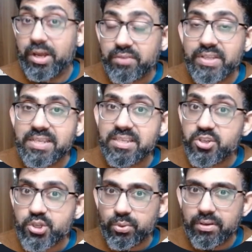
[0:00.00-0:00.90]
of these is
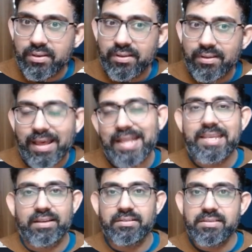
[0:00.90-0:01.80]
shown and the
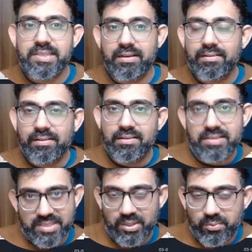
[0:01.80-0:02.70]
others are
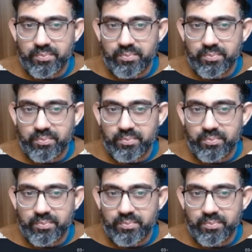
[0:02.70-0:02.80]
0.